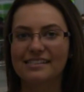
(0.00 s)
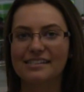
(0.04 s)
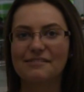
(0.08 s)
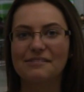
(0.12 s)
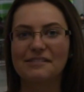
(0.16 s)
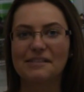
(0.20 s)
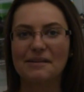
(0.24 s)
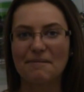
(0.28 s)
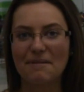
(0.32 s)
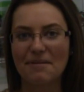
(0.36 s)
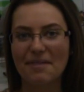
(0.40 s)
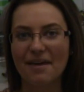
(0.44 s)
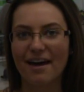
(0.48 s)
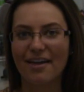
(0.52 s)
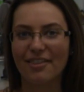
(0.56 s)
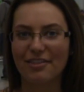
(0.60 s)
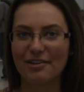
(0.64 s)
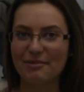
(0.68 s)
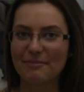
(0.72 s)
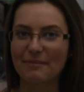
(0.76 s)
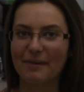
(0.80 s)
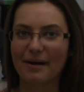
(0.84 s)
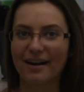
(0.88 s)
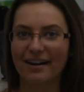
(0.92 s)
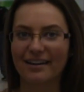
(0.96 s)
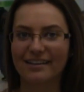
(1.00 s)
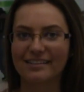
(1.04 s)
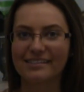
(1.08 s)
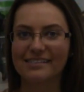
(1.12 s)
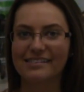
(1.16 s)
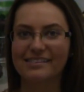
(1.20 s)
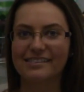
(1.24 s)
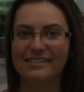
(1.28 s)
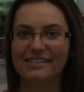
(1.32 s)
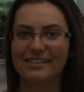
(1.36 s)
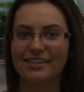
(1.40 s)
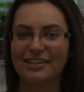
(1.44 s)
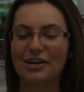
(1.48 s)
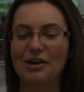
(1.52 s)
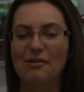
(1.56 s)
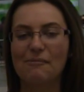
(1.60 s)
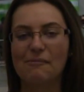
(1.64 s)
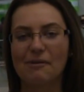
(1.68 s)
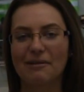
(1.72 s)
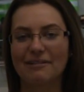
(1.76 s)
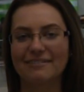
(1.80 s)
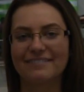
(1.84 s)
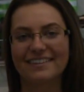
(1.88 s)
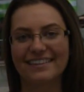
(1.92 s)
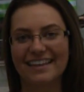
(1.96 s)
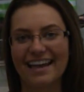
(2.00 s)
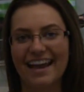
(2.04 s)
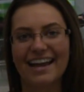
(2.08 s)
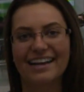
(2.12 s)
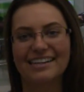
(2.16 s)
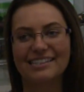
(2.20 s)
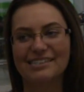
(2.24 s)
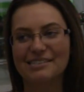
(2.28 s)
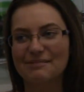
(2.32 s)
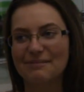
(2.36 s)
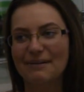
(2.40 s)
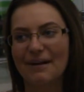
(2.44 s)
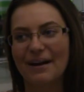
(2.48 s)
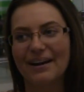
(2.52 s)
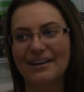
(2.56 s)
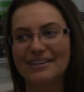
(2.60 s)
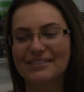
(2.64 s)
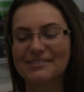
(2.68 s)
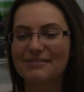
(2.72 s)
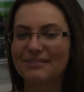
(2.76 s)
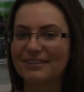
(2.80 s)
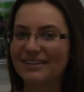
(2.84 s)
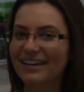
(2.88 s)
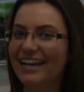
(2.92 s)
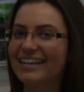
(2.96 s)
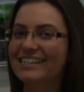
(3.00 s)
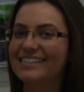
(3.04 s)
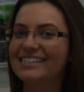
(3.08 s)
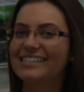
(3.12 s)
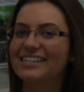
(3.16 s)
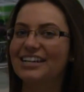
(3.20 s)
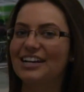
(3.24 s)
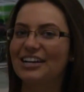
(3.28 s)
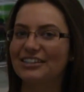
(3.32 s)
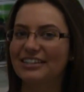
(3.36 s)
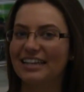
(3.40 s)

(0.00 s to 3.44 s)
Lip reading: if some of the other bars, you know, more relaxed bars, were 19 all